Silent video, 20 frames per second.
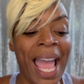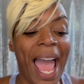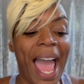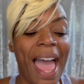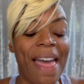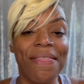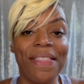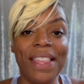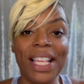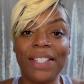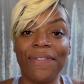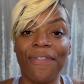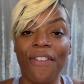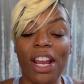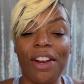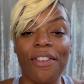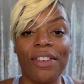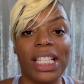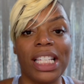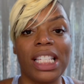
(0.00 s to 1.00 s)
And this
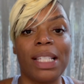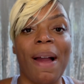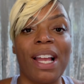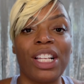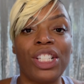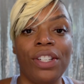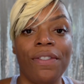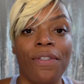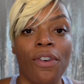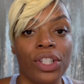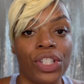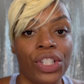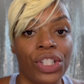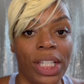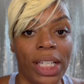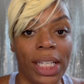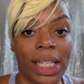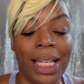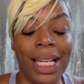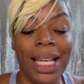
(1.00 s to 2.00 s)
fragrance is by
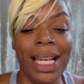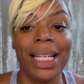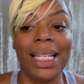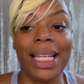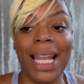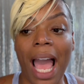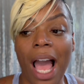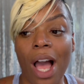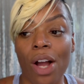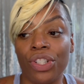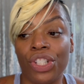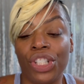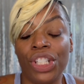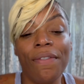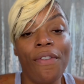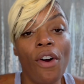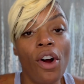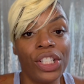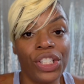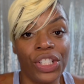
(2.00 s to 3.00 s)
Givenchy. Now,
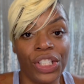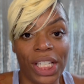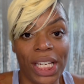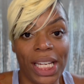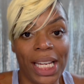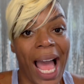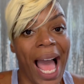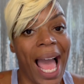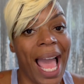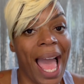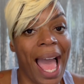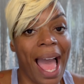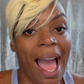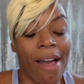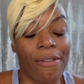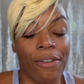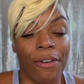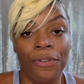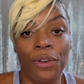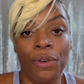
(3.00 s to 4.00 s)
Givenchy, I
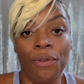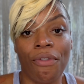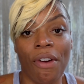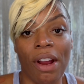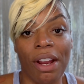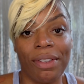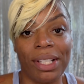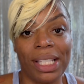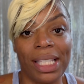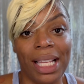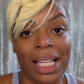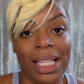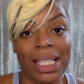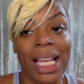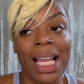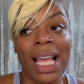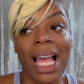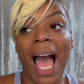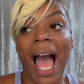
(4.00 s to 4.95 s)
have a few fragrances.